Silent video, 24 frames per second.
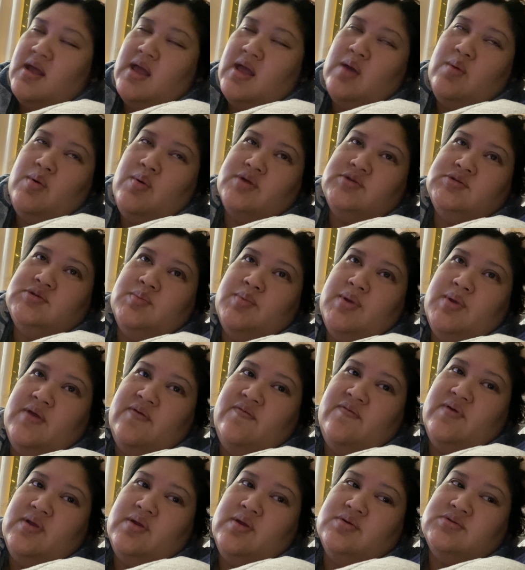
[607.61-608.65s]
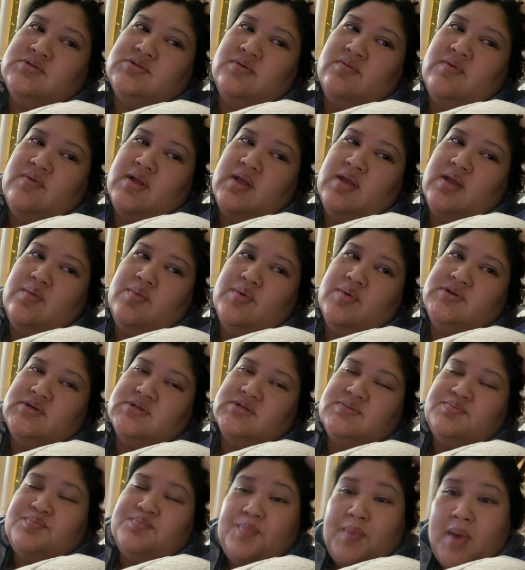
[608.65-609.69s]
I watched so many videos already, which
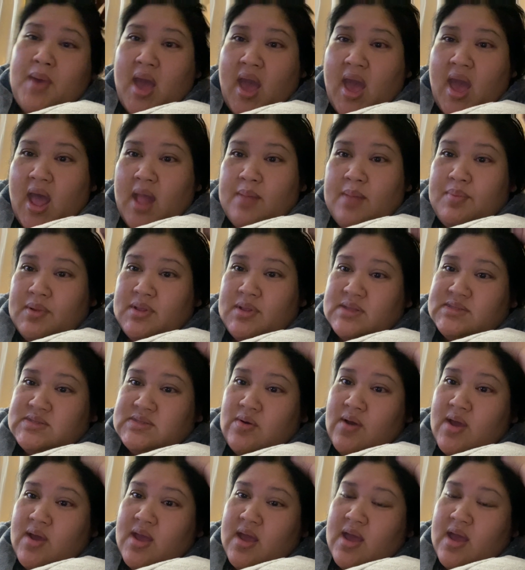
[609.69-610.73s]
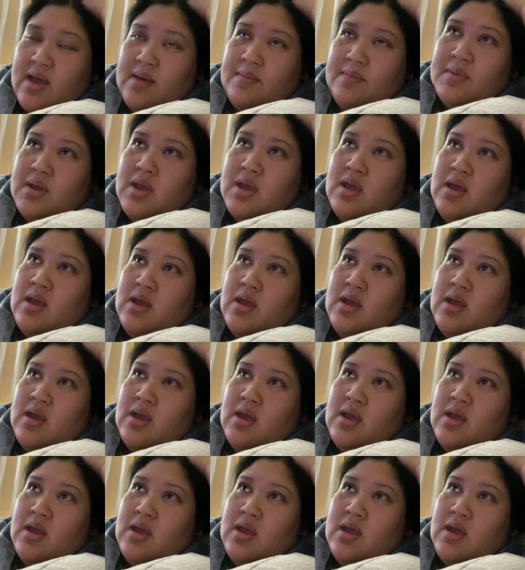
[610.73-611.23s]
is bad, but that's how I am.